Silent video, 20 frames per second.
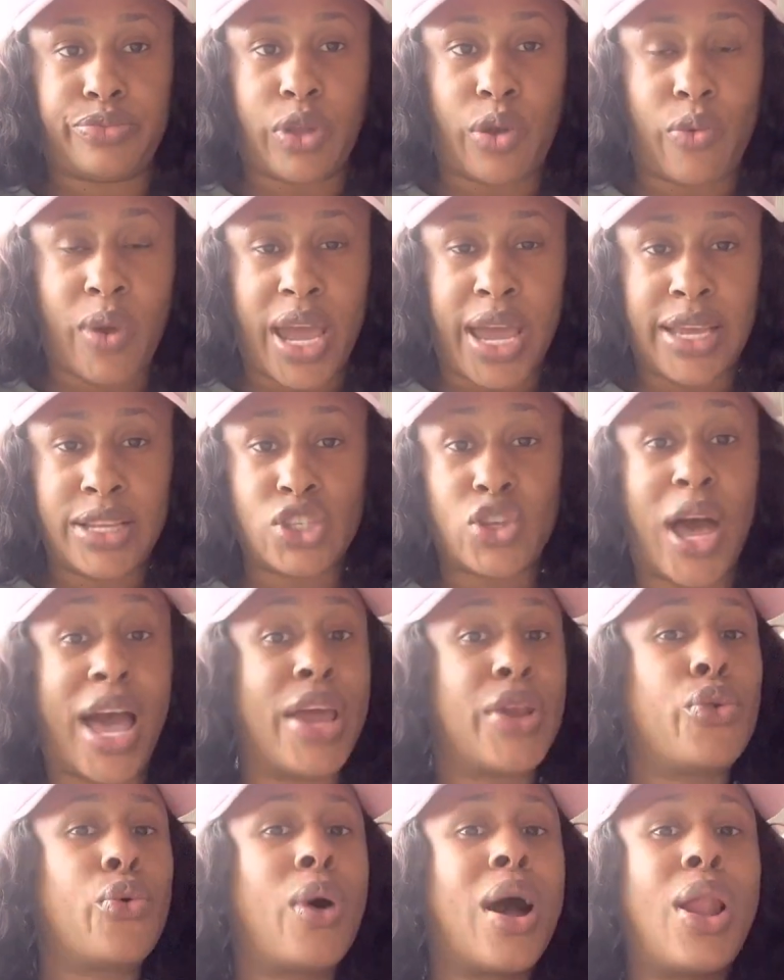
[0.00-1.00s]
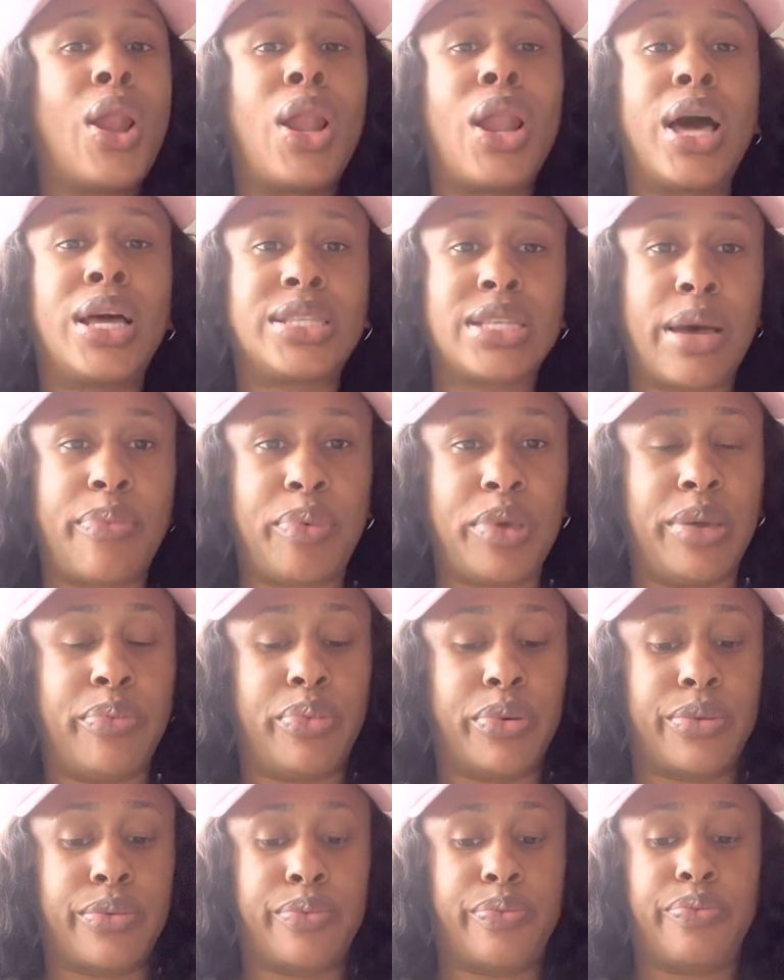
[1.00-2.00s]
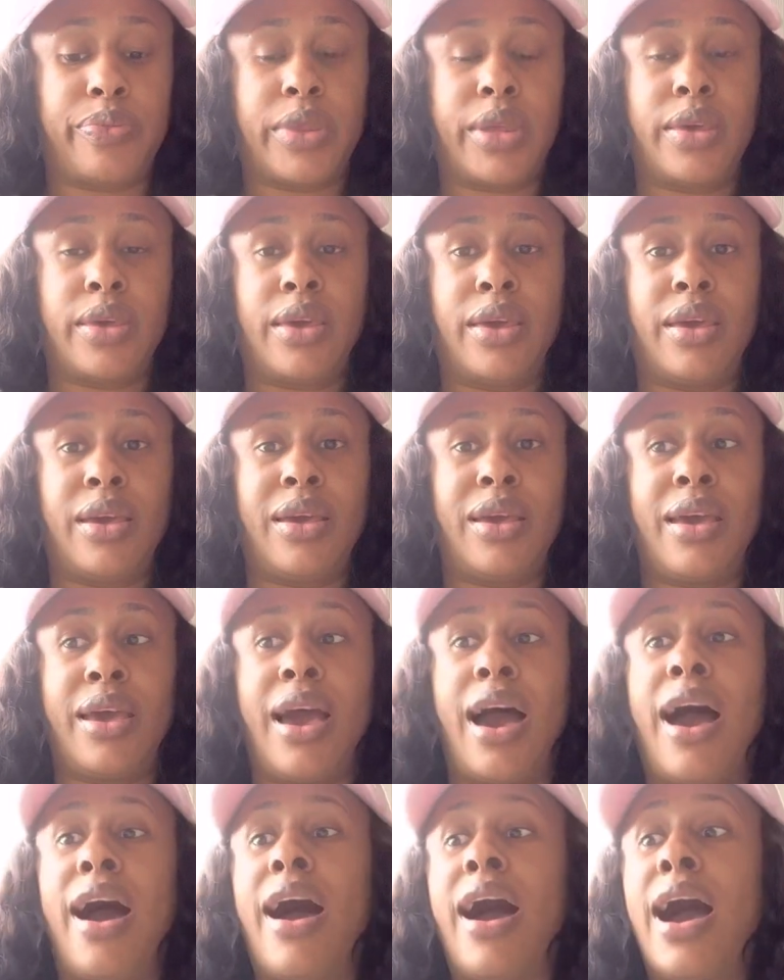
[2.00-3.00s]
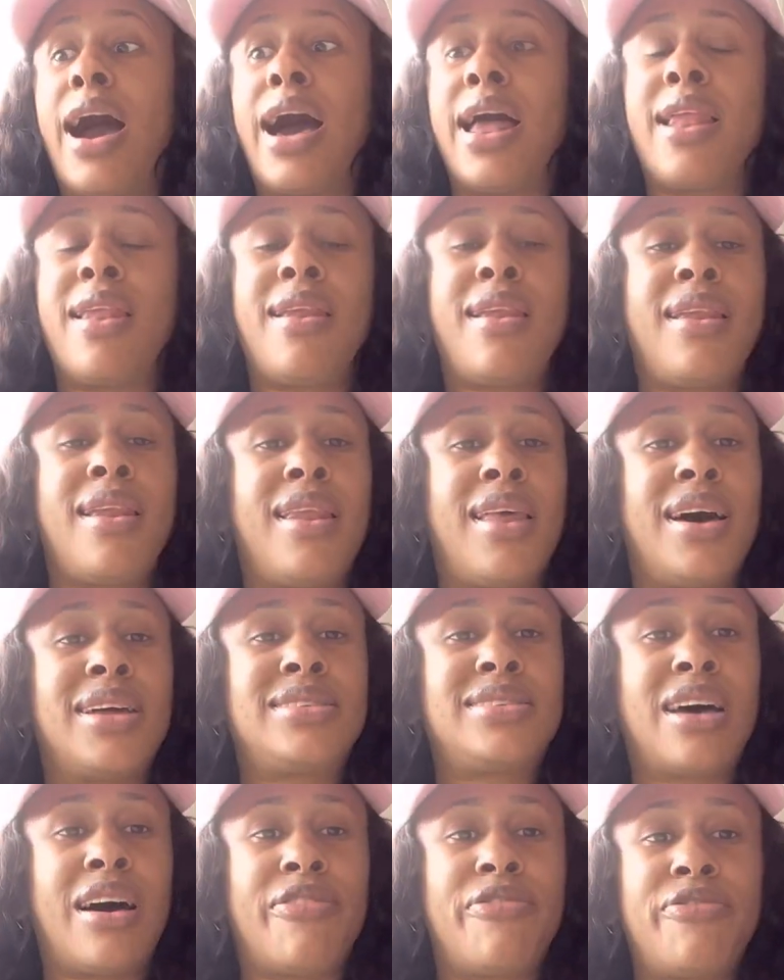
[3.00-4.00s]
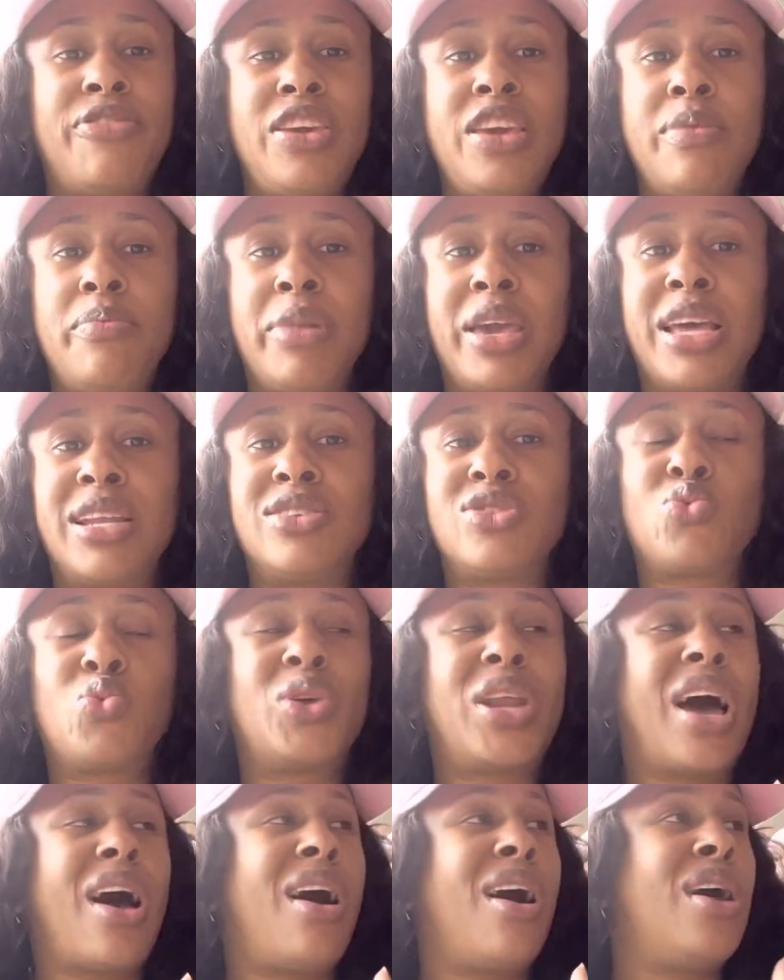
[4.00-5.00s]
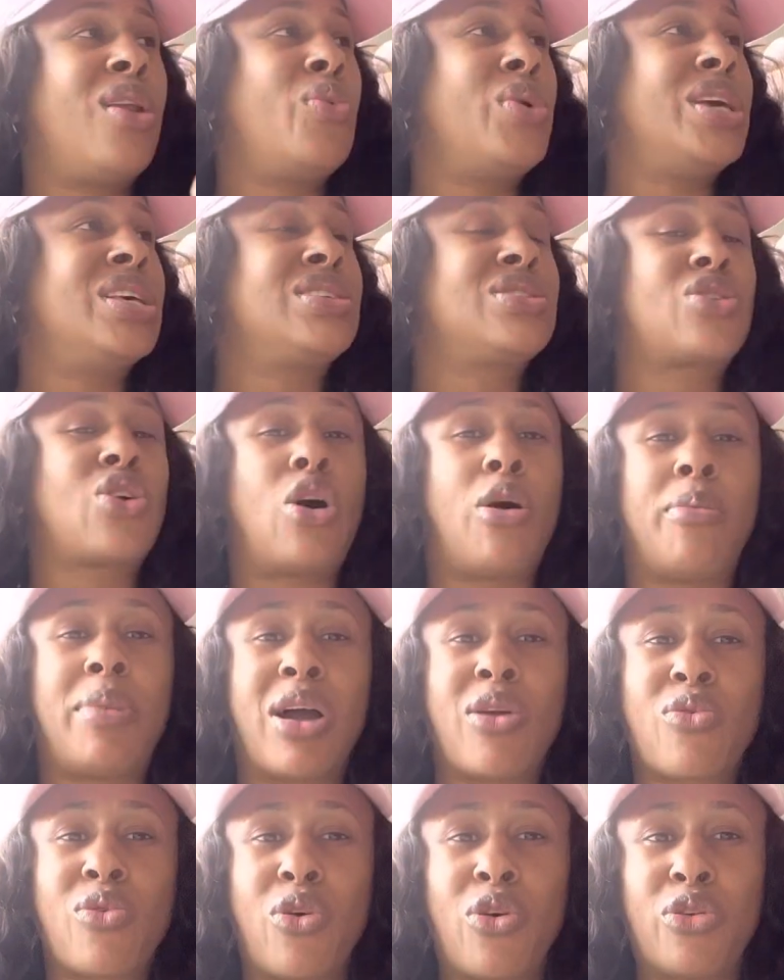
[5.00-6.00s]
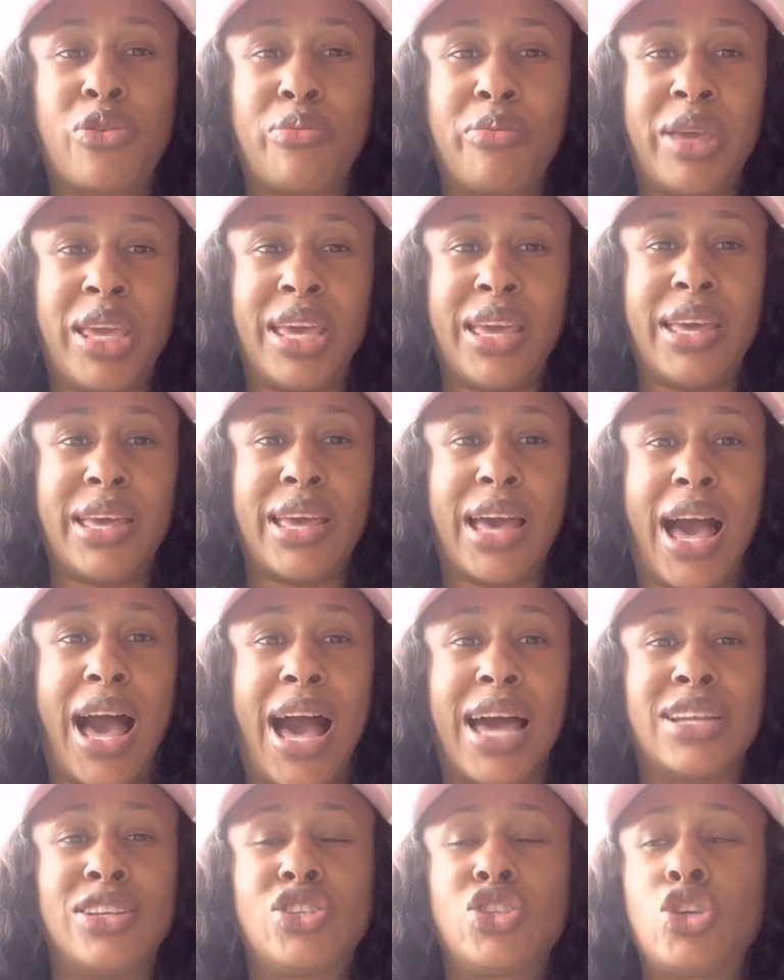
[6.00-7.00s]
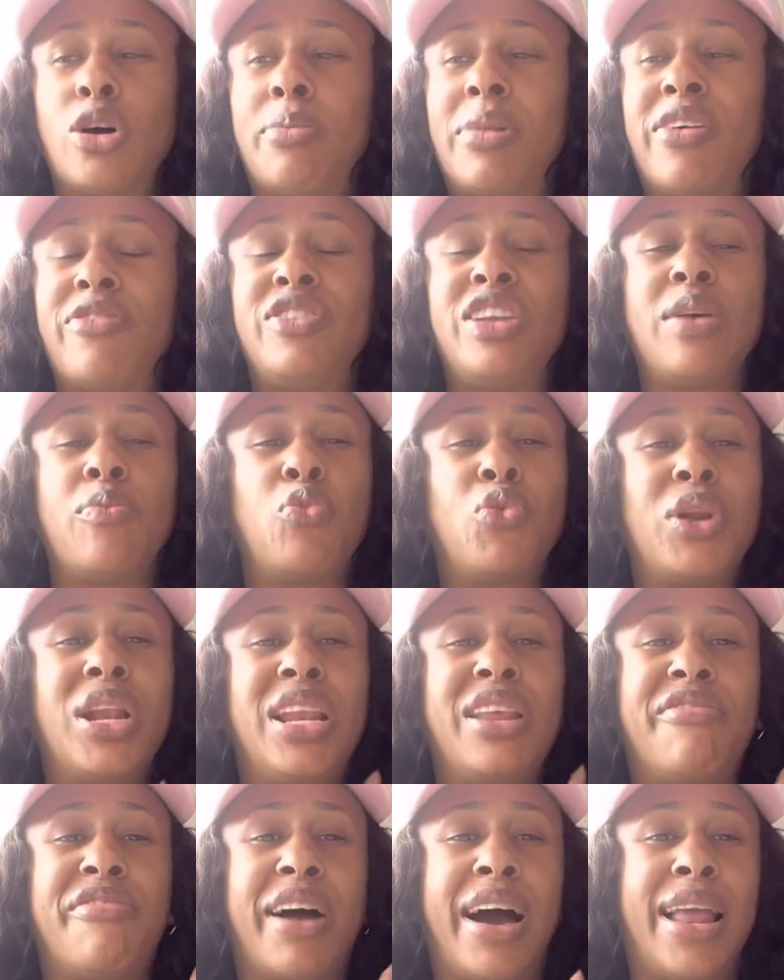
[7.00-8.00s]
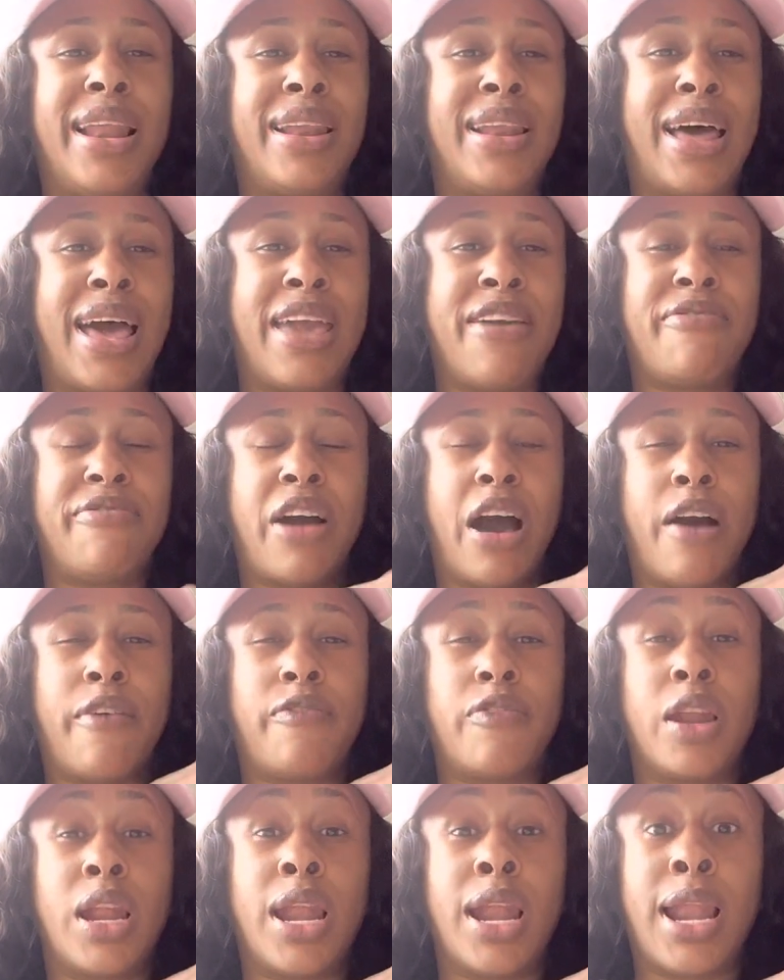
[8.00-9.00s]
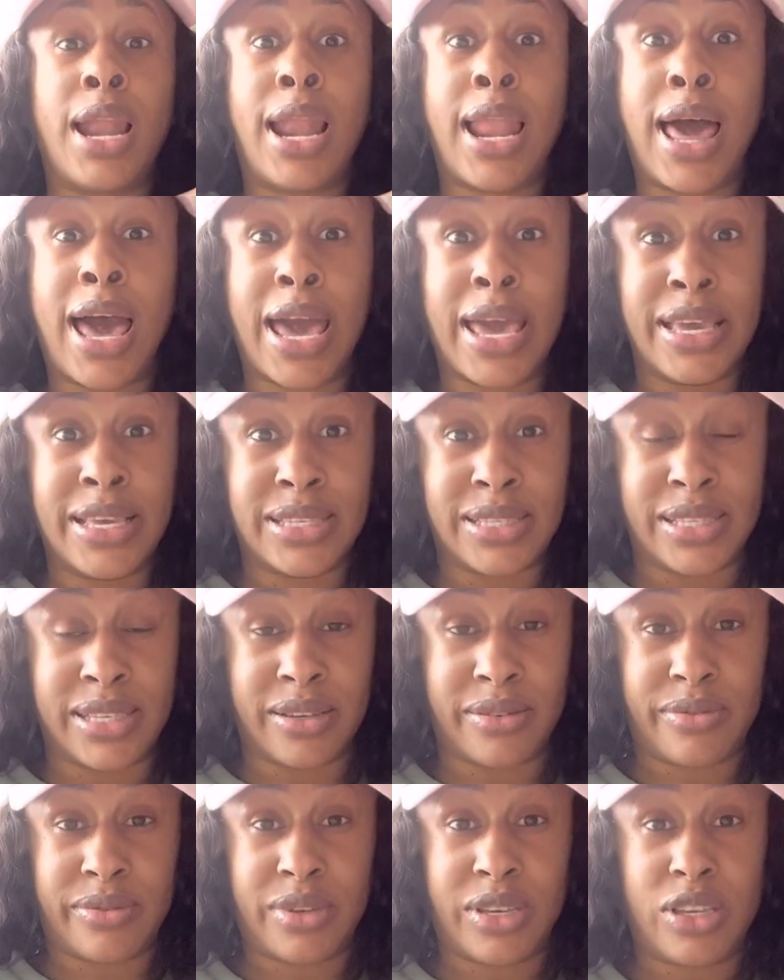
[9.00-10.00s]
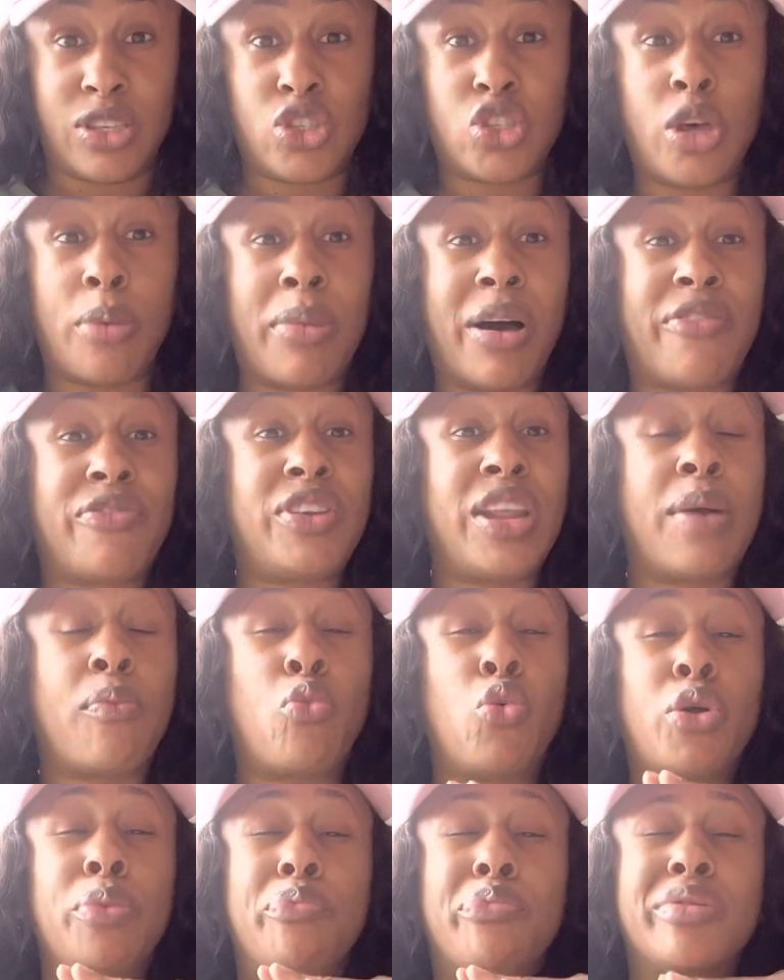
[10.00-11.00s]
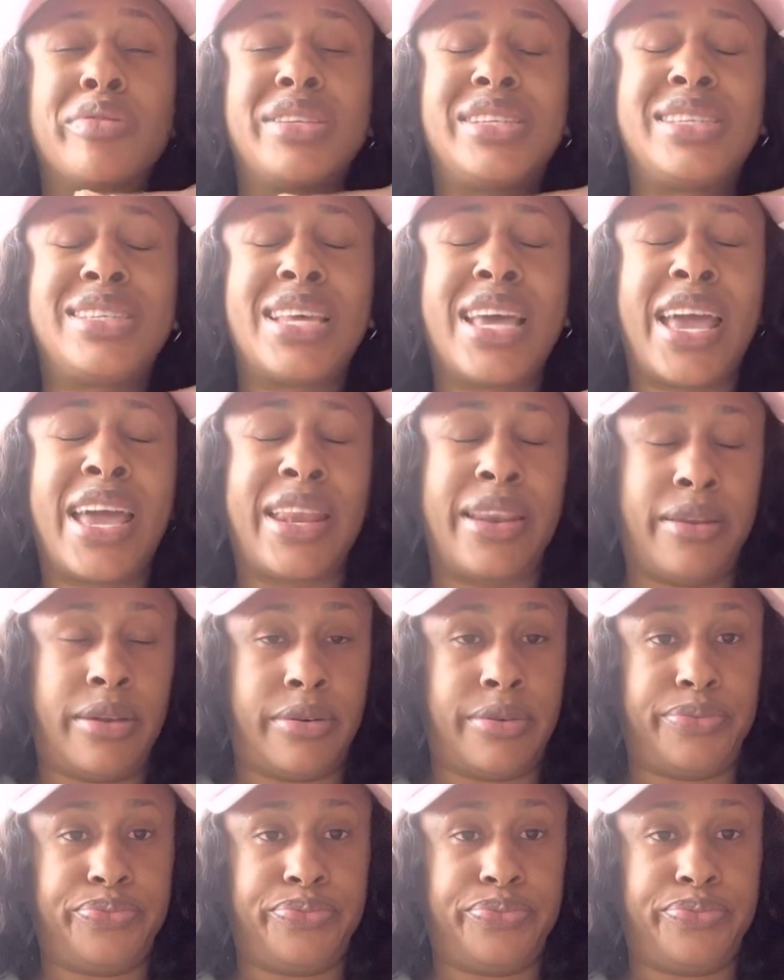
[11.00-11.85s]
right? So I know a lot of people. A lot of females would always come around me, and some of them would live a life of lies. Some of them would pretend.